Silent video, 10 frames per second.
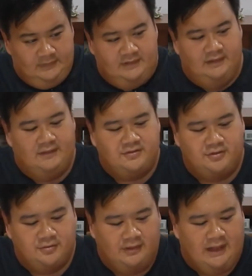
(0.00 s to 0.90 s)
Okay, as
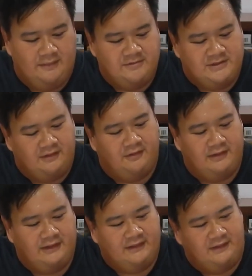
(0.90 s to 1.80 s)
usual, I'm still
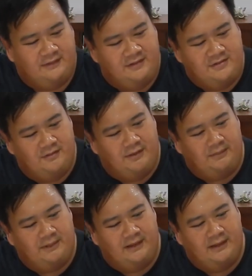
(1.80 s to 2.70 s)
connecting to the ZY
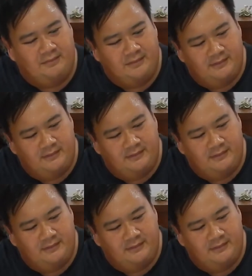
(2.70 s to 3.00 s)
Play app.